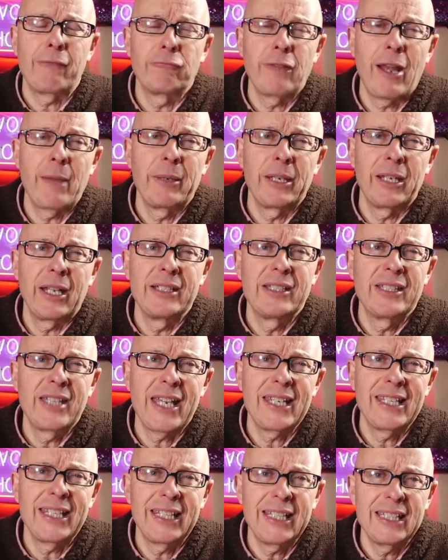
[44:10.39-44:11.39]
Rabbit and
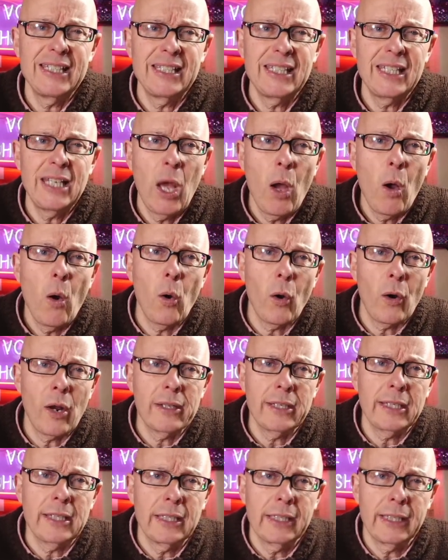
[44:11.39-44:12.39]
take it easy? Or are
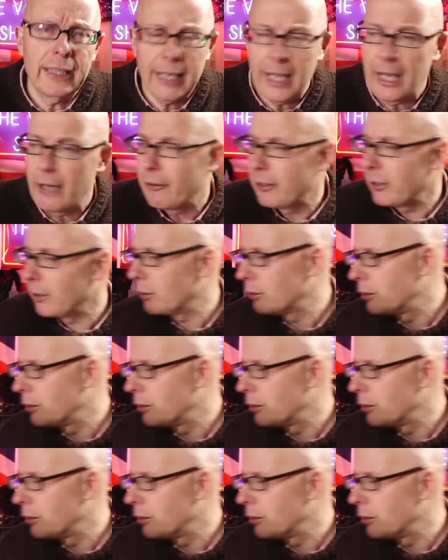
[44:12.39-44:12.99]
they going to carry on?